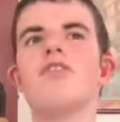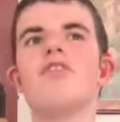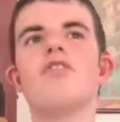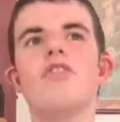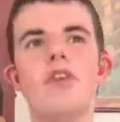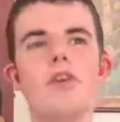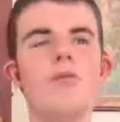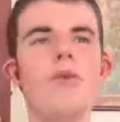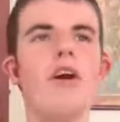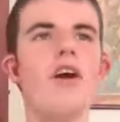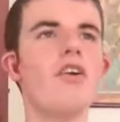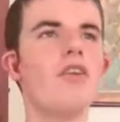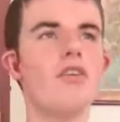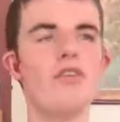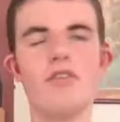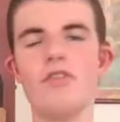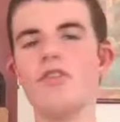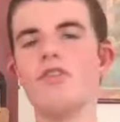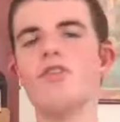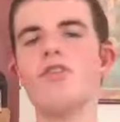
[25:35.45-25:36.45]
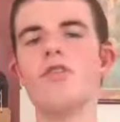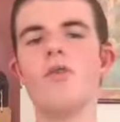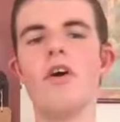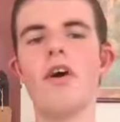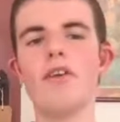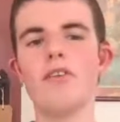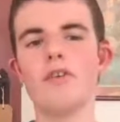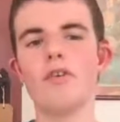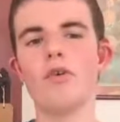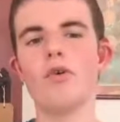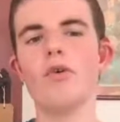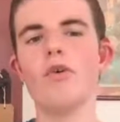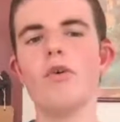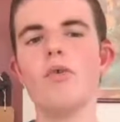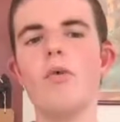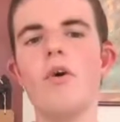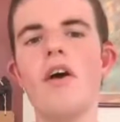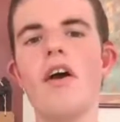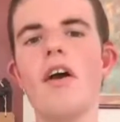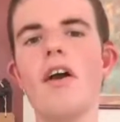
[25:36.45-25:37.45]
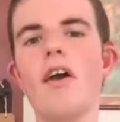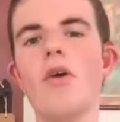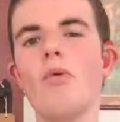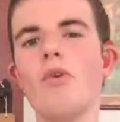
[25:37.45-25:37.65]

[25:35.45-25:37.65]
still around us and still hasn't gone away.